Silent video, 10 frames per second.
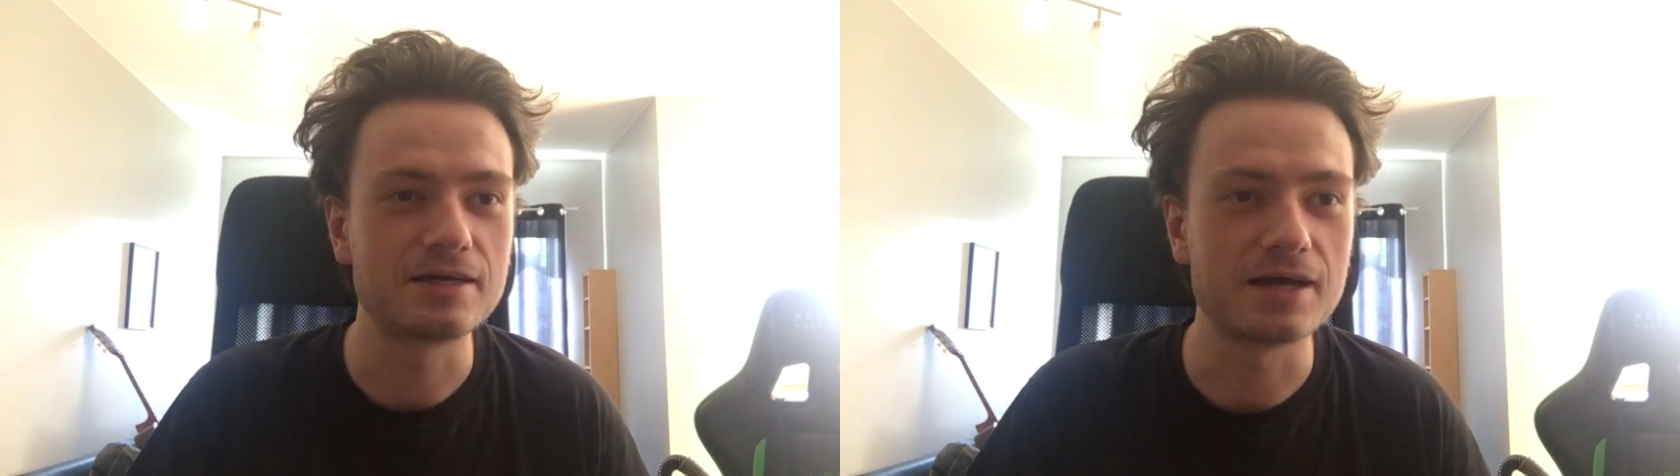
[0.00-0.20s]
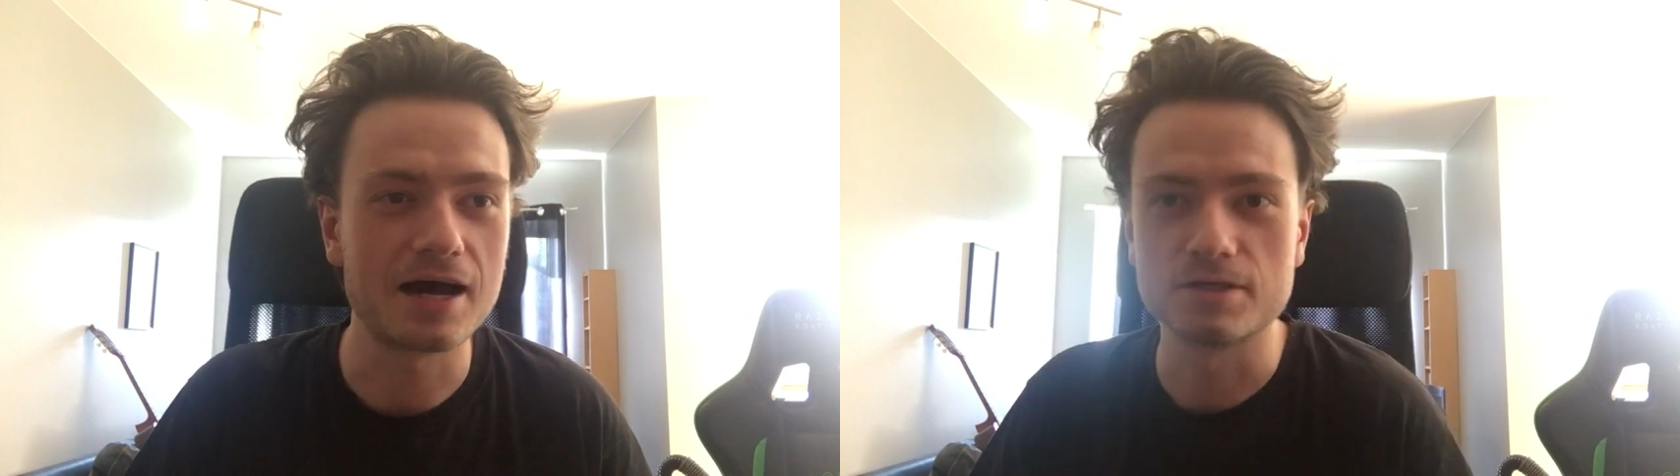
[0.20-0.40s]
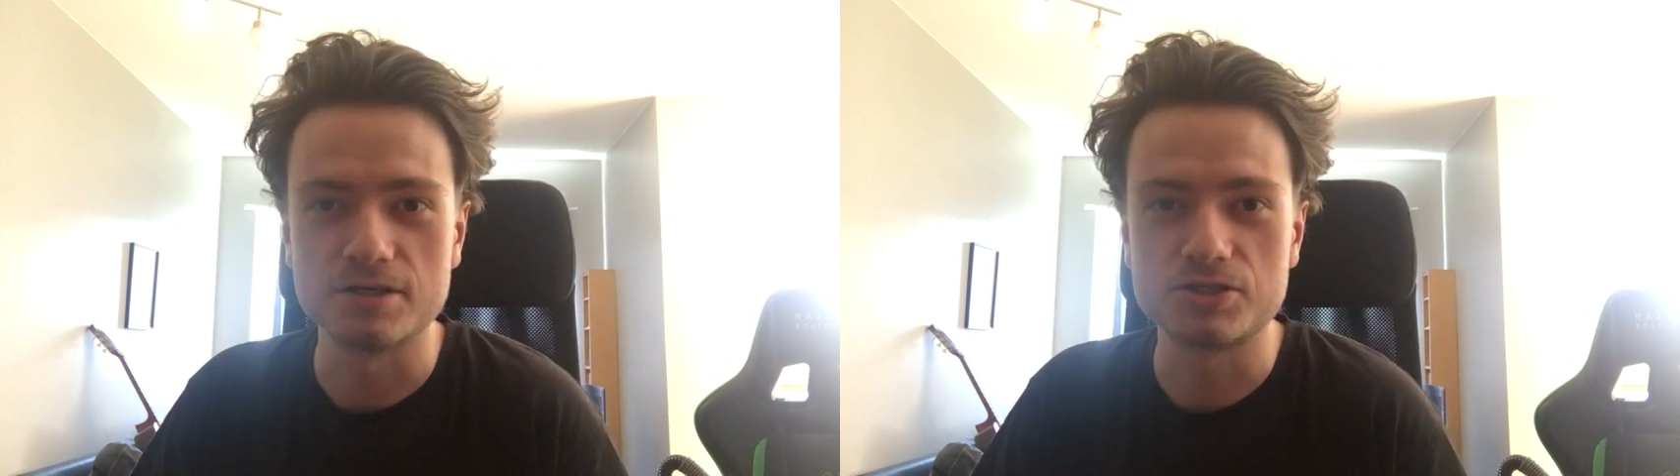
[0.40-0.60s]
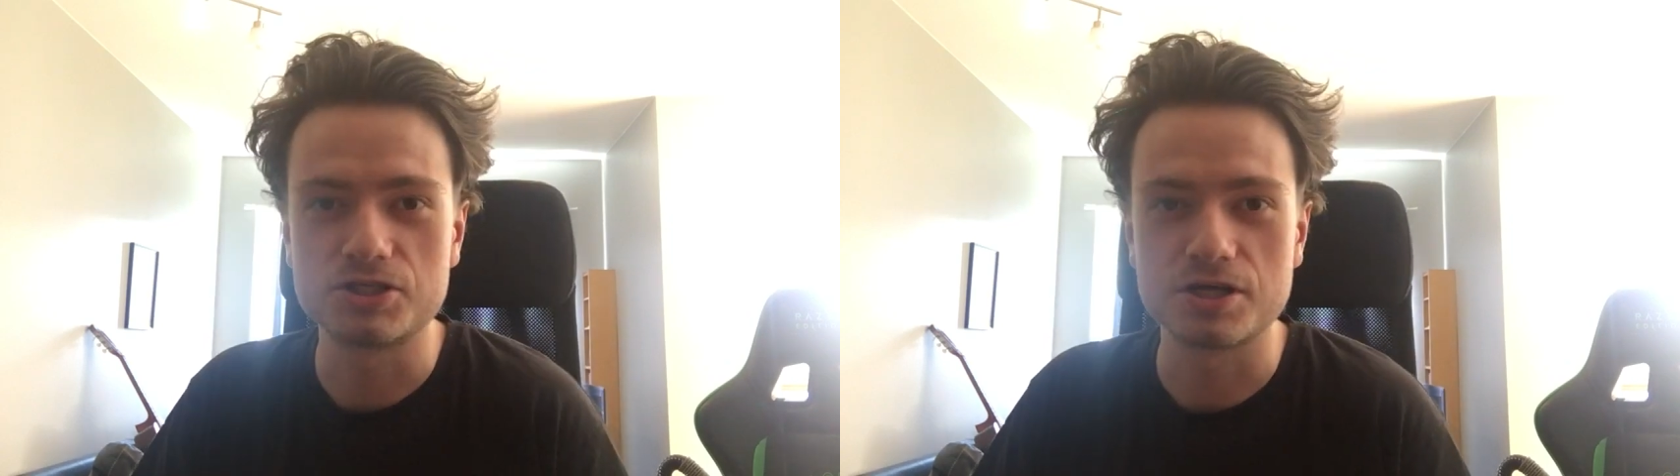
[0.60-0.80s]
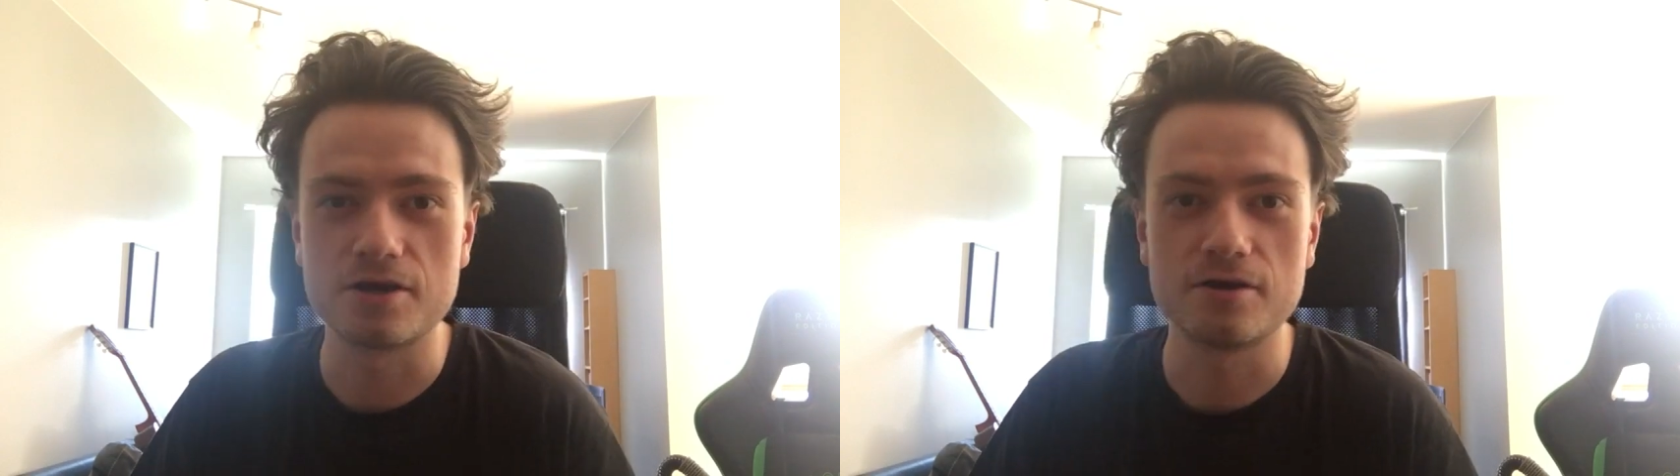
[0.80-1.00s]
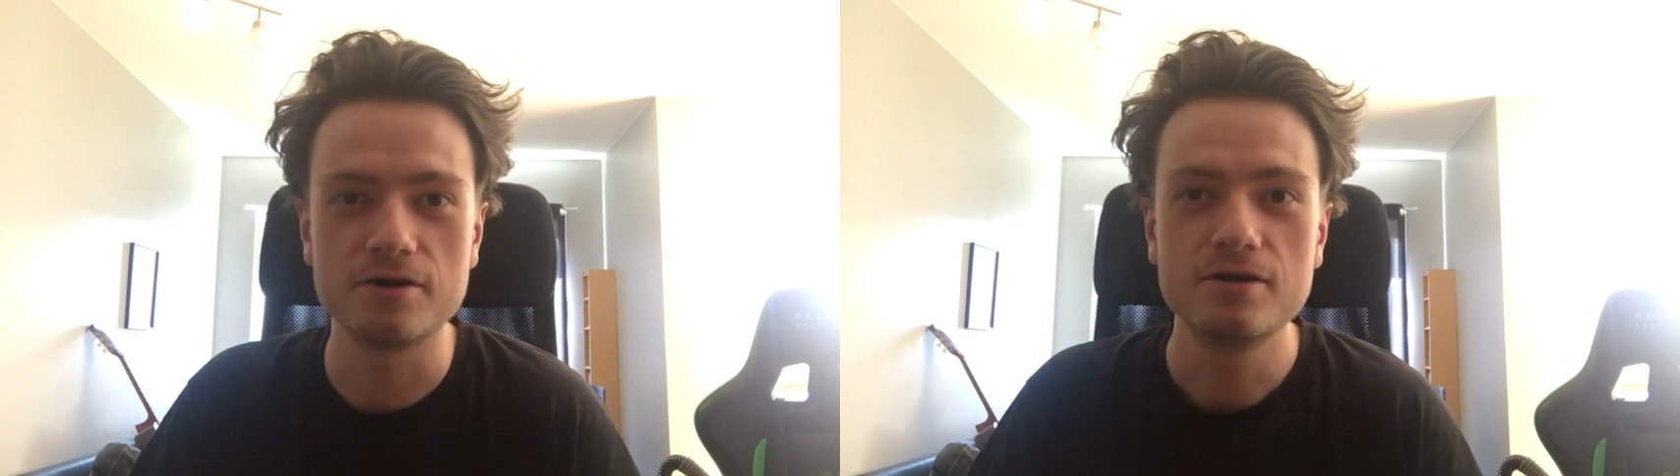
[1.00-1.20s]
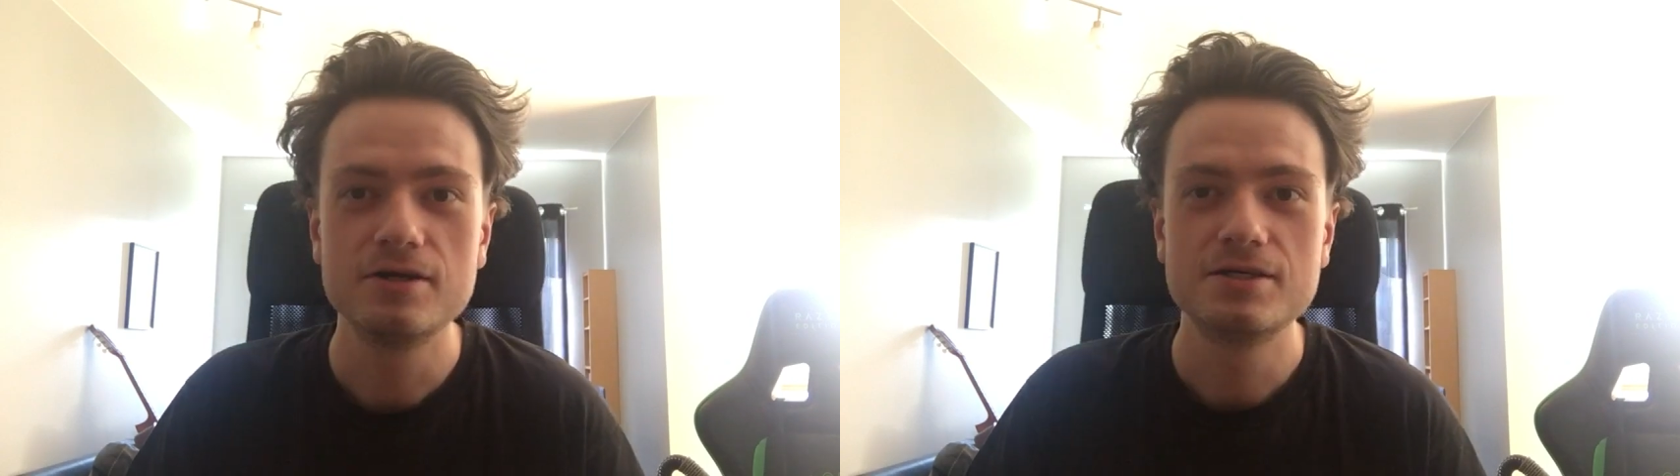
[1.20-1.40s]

guy on a chair